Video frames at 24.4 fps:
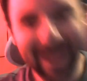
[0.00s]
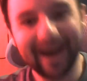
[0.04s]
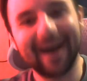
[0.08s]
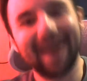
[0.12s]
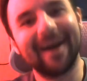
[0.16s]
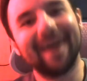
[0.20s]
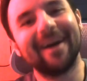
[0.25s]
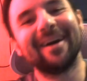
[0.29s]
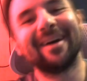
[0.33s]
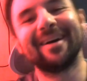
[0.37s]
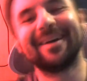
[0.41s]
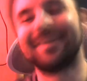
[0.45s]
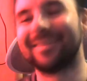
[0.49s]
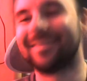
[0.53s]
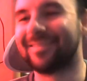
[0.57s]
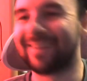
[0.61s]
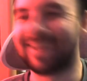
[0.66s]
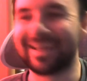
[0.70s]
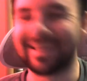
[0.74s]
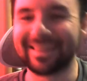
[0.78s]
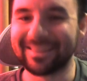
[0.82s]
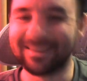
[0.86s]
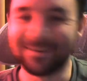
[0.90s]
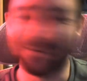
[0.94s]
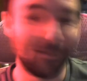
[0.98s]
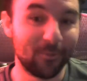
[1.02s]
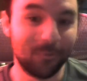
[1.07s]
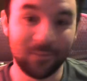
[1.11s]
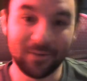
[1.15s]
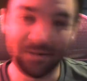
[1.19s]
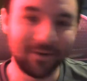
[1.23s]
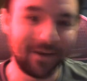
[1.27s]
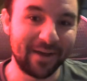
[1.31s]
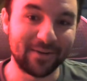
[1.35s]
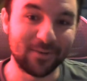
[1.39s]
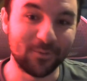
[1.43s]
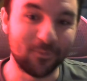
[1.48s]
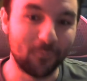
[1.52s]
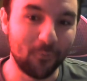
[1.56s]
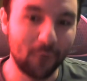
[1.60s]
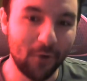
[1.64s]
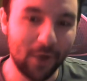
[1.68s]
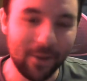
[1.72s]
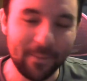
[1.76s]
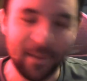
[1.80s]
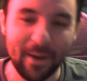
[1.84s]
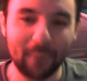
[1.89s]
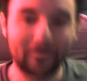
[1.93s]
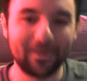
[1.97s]
Oh my lord, we don't have to
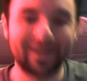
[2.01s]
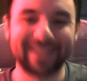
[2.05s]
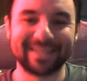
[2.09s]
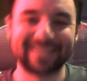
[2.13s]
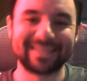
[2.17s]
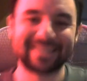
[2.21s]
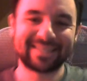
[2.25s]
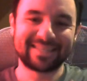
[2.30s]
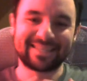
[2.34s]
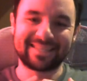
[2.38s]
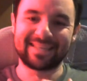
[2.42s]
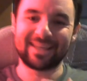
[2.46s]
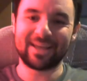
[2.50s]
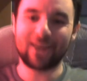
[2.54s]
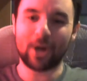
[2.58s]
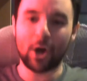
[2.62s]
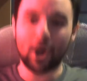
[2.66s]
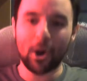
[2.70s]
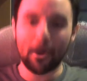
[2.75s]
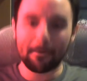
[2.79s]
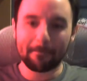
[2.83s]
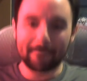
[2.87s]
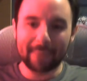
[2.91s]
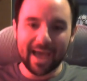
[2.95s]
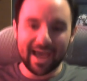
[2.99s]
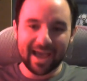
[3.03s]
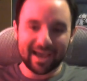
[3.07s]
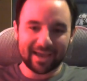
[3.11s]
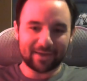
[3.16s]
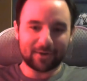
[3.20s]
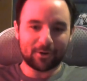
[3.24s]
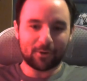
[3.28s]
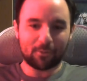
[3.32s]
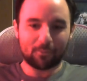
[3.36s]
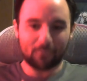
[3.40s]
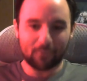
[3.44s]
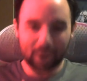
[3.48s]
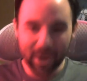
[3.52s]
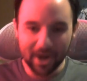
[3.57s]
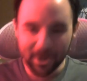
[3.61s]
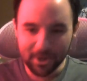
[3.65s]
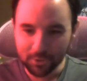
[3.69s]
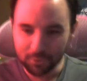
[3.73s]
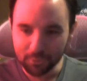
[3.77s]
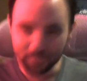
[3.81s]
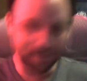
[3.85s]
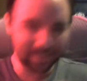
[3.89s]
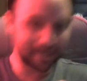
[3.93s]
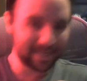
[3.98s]
worry about it. We could sit on back in our brand
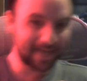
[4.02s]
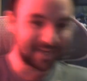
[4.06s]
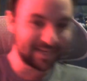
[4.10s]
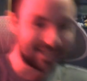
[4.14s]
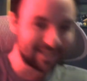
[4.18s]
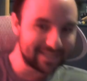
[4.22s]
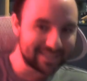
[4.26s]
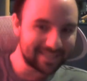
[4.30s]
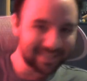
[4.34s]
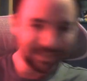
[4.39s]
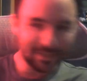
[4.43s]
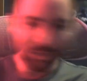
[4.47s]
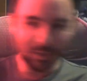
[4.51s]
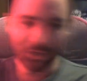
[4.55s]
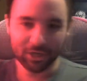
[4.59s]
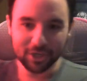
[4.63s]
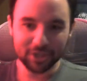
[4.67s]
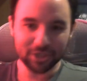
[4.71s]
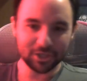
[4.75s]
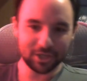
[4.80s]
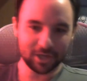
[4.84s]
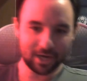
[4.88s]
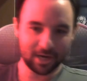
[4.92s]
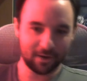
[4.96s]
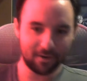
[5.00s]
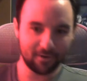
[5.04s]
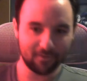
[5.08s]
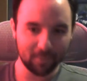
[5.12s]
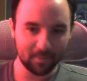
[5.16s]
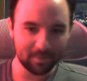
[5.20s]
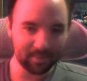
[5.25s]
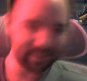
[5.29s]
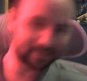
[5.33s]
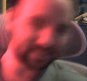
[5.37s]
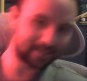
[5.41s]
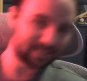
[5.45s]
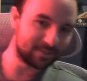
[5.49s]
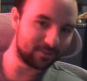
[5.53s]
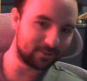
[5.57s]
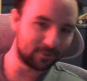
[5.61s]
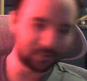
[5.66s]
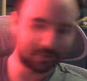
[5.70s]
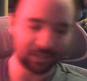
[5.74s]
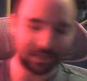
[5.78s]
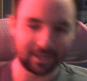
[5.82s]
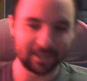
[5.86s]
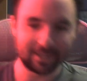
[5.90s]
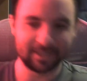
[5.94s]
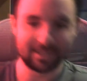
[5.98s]
new dentist looking chair. Everybody says it
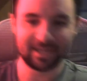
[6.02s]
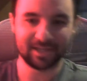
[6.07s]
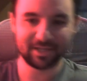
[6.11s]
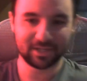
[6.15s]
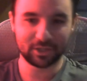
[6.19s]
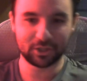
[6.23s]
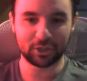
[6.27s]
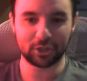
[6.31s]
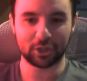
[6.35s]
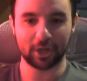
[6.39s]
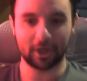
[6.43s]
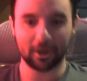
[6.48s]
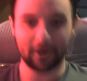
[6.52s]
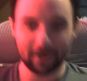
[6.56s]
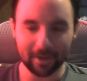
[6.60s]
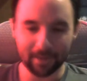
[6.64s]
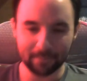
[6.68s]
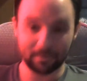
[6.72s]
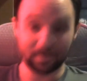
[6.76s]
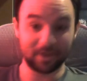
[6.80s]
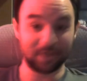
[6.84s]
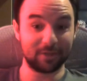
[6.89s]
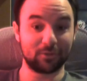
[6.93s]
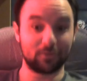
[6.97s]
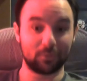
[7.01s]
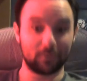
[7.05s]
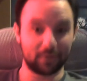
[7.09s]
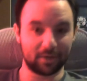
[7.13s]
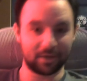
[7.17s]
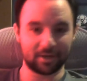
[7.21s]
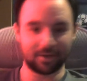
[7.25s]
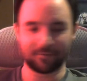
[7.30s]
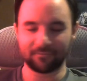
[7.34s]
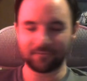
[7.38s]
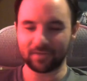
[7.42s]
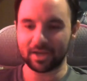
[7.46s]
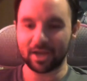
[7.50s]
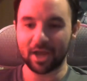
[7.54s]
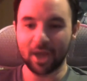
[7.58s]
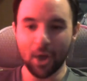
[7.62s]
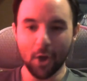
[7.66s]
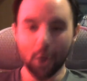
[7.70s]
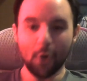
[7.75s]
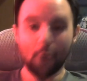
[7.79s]
looks like a dentist chair, but it's really comfy.